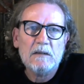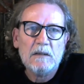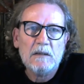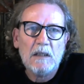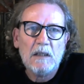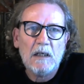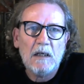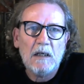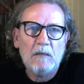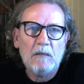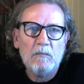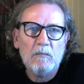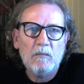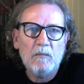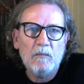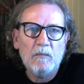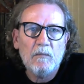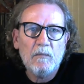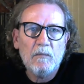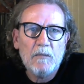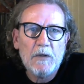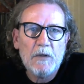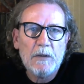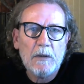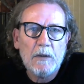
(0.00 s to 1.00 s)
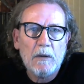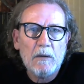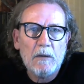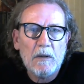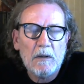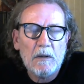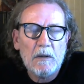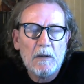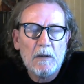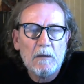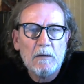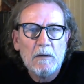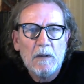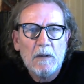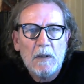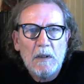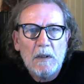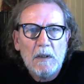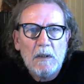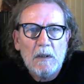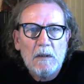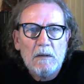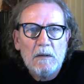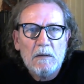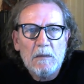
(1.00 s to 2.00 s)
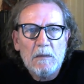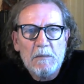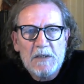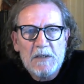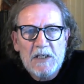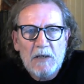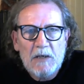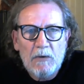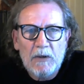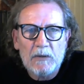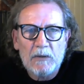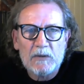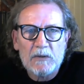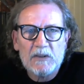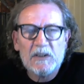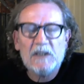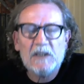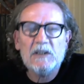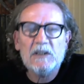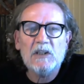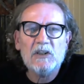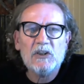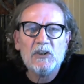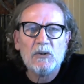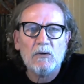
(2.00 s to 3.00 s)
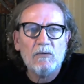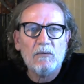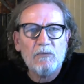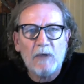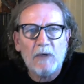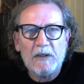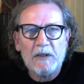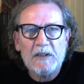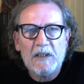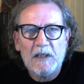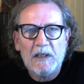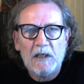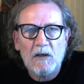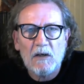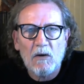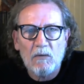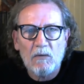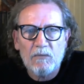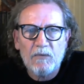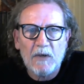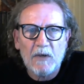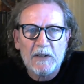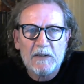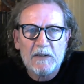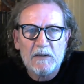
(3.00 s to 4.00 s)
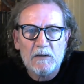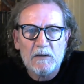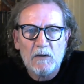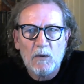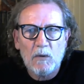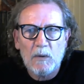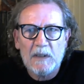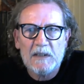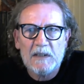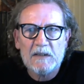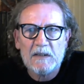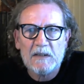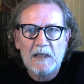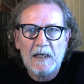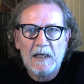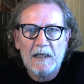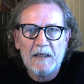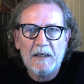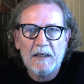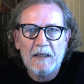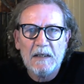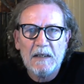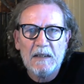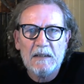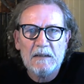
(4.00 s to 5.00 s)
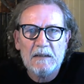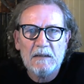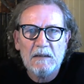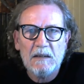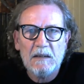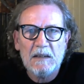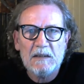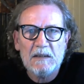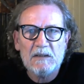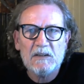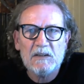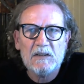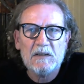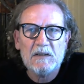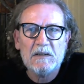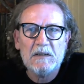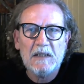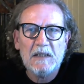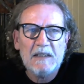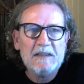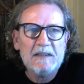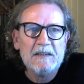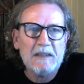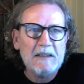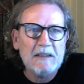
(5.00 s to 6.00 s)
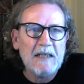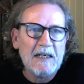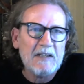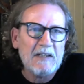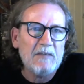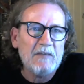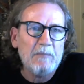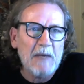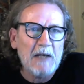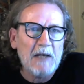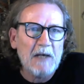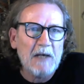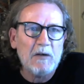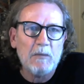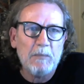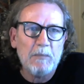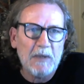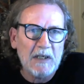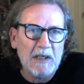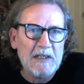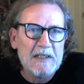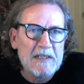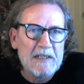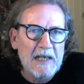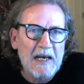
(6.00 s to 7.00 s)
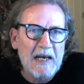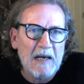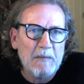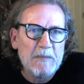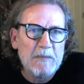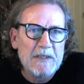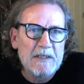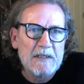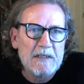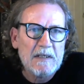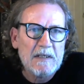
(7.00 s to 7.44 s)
You know, the material signature of frontier conflict in Queensland is the Native Mounted Police camps.